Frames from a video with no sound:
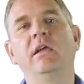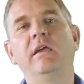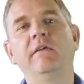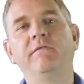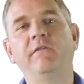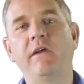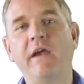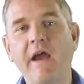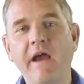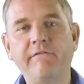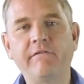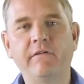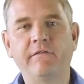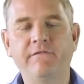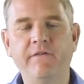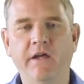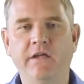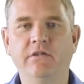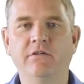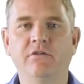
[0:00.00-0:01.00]
If you ever
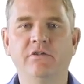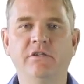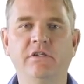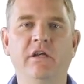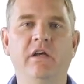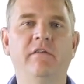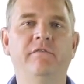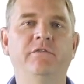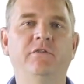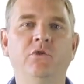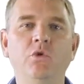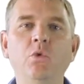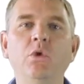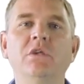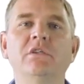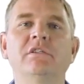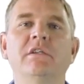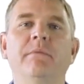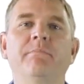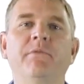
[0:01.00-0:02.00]
find yourself
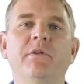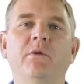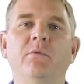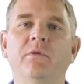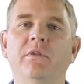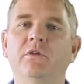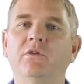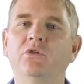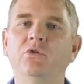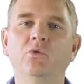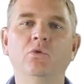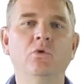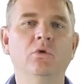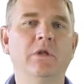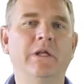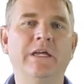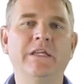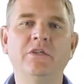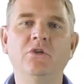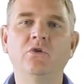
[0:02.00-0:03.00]
doing something with a
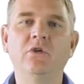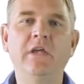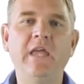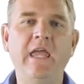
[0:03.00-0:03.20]
tool and you